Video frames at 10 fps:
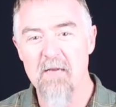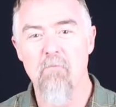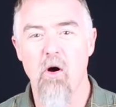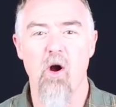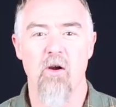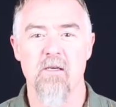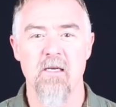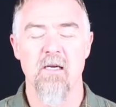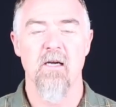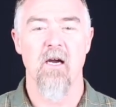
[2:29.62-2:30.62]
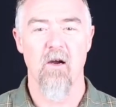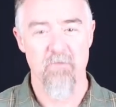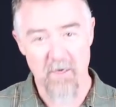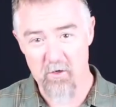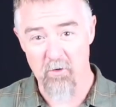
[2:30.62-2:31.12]
part of
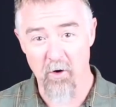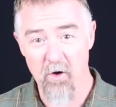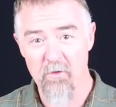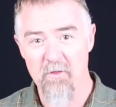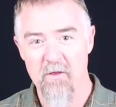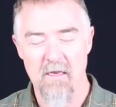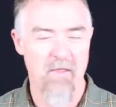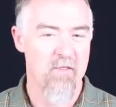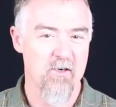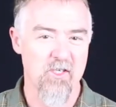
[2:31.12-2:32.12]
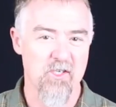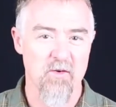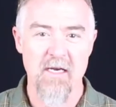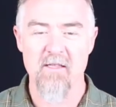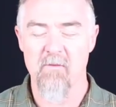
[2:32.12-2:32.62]
their growth and their
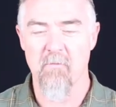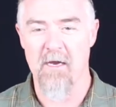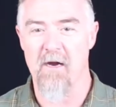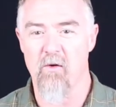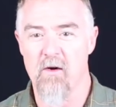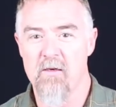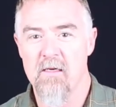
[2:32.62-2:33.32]
strength and power.